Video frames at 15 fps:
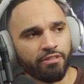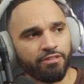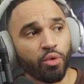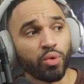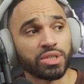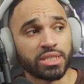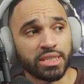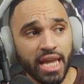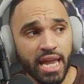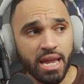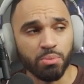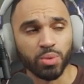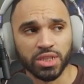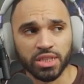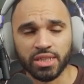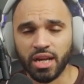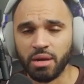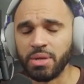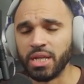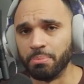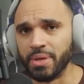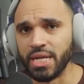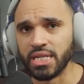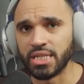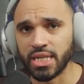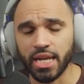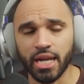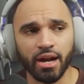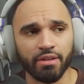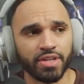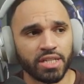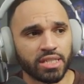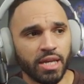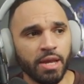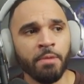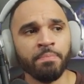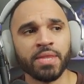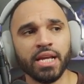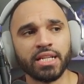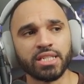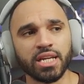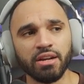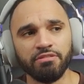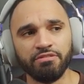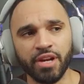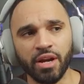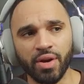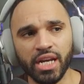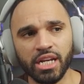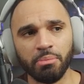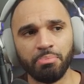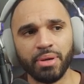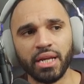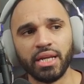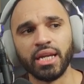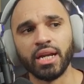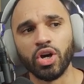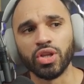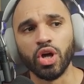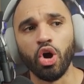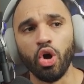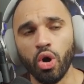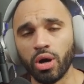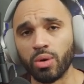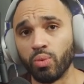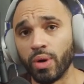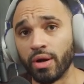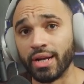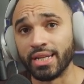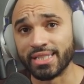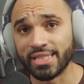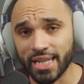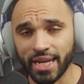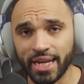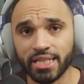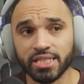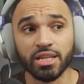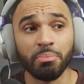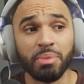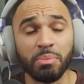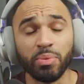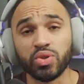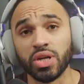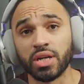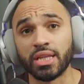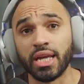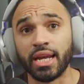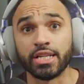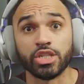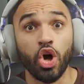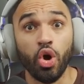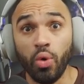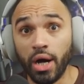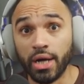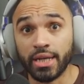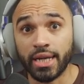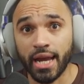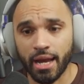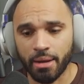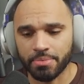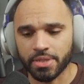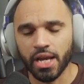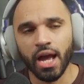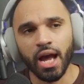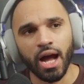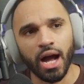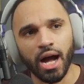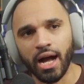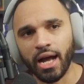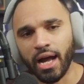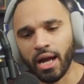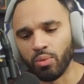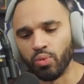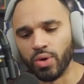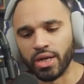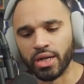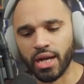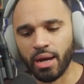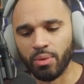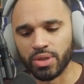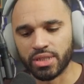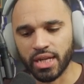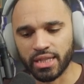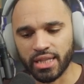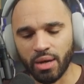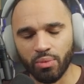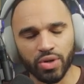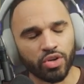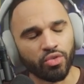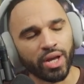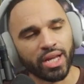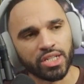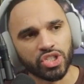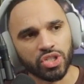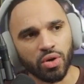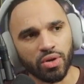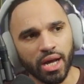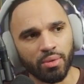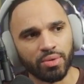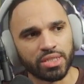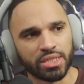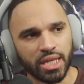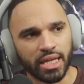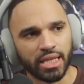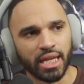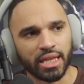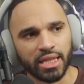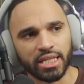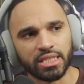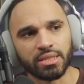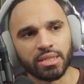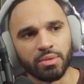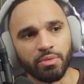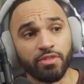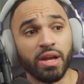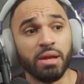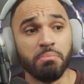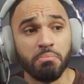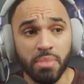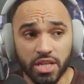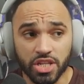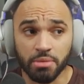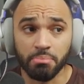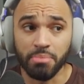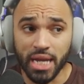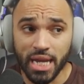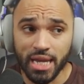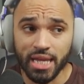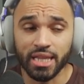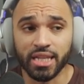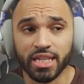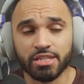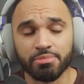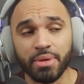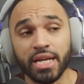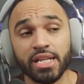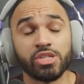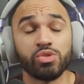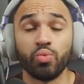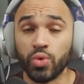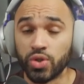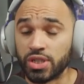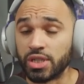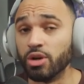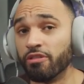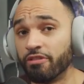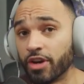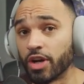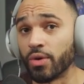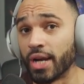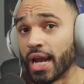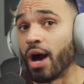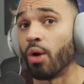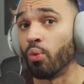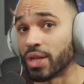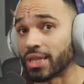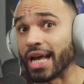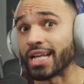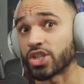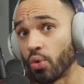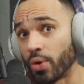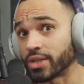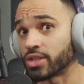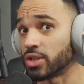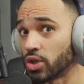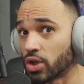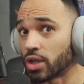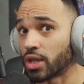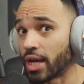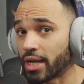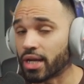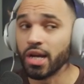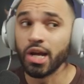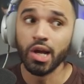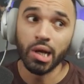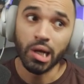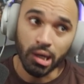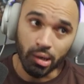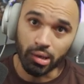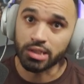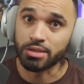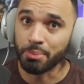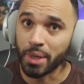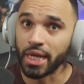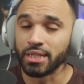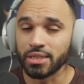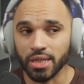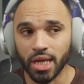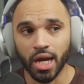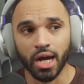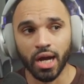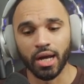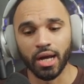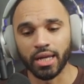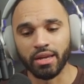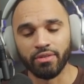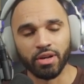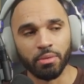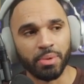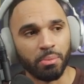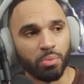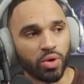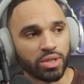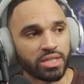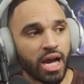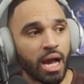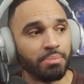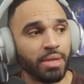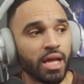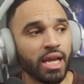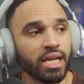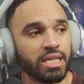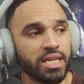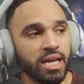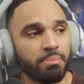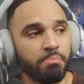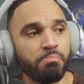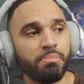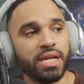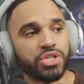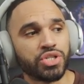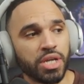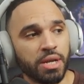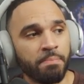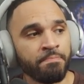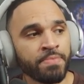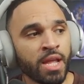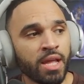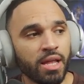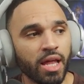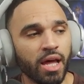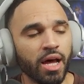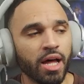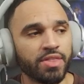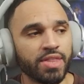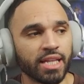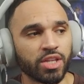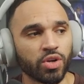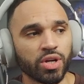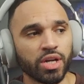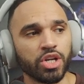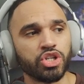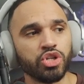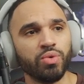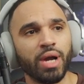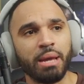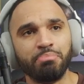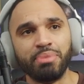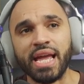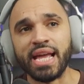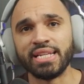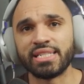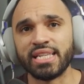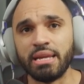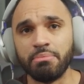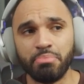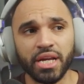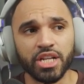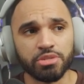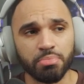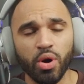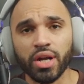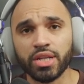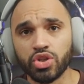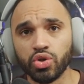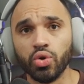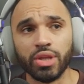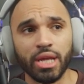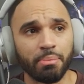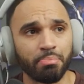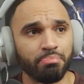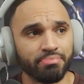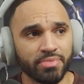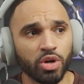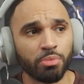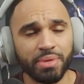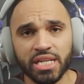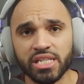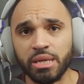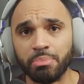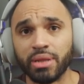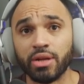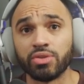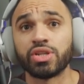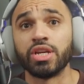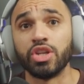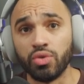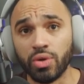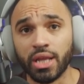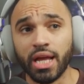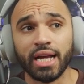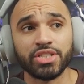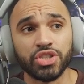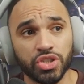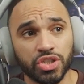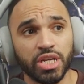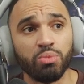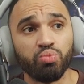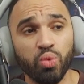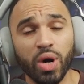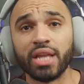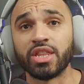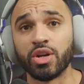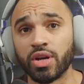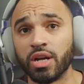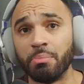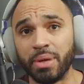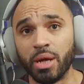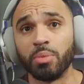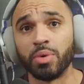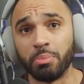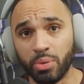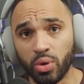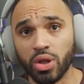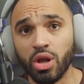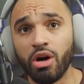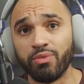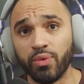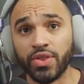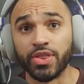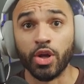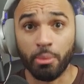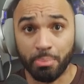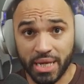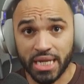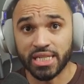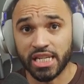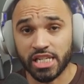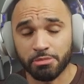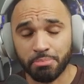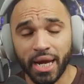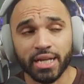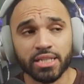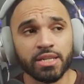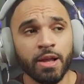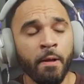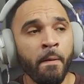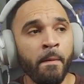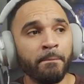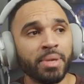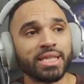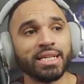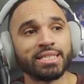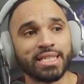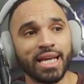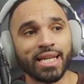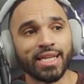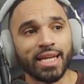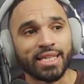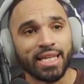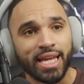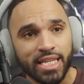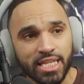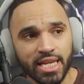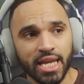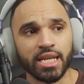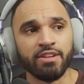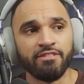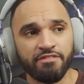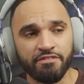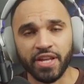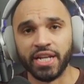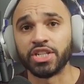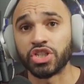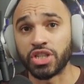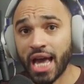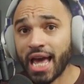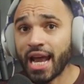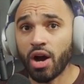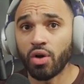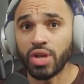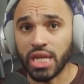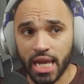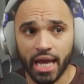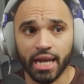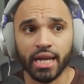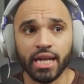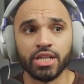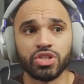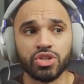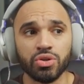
for Steam, which is going to be the PC, obviously, it's going to vary depending on the hardware and settings. Some people took that as, oh, uncapped. I wouldn't. I would take that with a grain of salt. I would say that this, to me, this means we're still figuring out what that's going to look like. Which means give it a bit more time. Now, they did mention that they're going to do a PC benchmark tool that, you know, PC players can utilize to see what they're going to be able to pull off with their PC specs. But they said that they didn't finish that out yet and